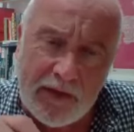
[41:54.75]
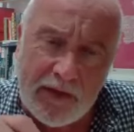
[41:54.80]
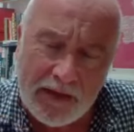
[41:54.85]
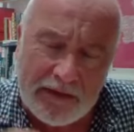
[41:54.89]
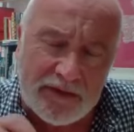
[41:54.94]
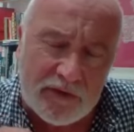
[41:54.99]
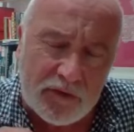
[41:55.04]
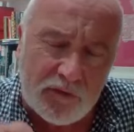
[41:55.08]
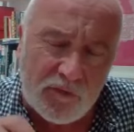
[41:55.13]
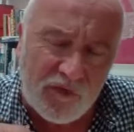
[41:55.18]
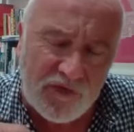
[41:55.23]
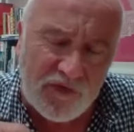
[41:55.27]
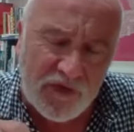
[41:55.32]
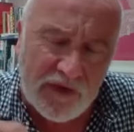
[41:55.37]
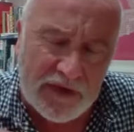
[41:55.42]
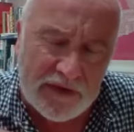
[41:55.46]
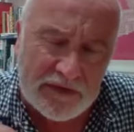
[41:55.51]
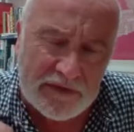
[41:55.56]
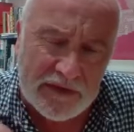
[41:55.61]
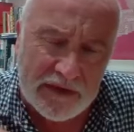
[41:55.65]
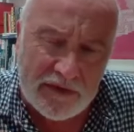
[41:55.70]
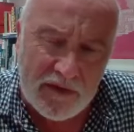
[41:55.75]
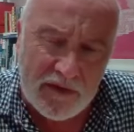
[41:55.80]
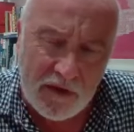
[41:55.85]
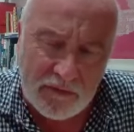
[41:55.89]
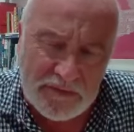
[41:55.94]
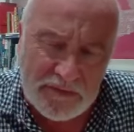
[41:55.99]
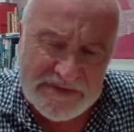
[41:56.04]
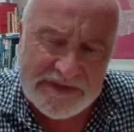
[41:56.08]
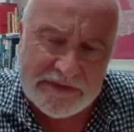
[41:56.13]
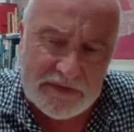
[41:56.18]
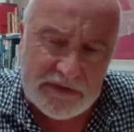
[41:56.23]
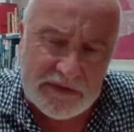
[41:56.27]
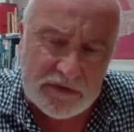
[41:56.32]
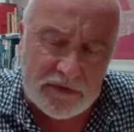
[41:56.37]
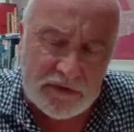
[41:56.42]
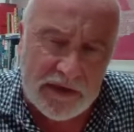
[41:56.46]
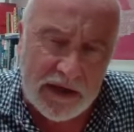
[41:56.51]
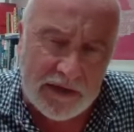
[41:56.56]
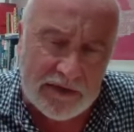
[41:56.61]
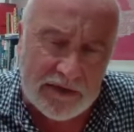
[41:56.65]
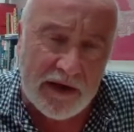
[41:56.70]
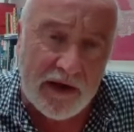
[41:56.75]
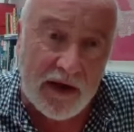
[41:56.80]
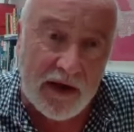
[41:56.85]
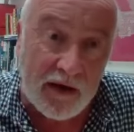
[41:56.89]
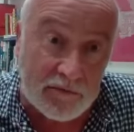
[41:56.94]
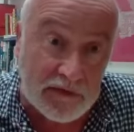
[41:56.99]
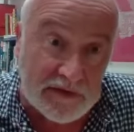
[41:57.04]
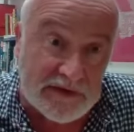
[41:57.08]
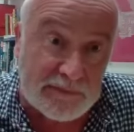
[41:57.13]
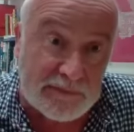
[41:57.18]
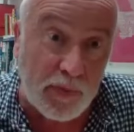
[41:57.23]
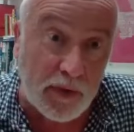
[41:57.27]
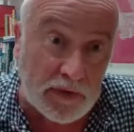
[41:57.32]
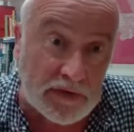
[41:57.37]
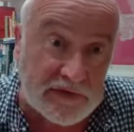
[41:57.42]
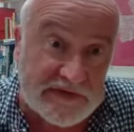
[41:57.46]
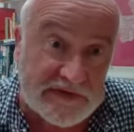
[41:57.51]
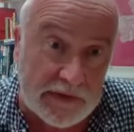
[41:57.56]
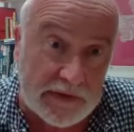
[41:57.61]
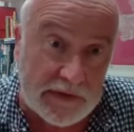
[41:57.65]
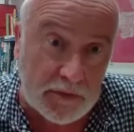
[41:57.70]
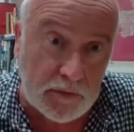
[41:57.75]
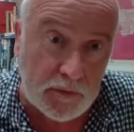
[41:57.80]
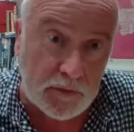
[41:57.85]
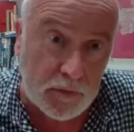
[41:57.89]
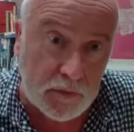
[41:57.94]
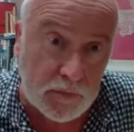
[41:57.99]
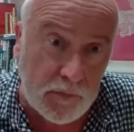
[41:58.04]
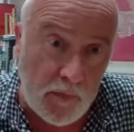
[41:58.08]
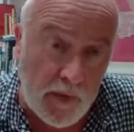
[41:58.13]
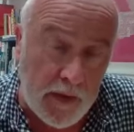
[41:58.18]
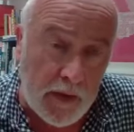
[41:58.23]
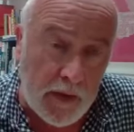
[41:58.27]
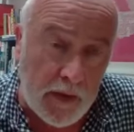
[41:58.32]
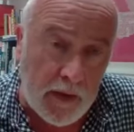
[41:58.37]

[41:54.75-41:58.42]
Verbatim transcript: and uh, you know, the thinking that comes into United Irish policy, you know,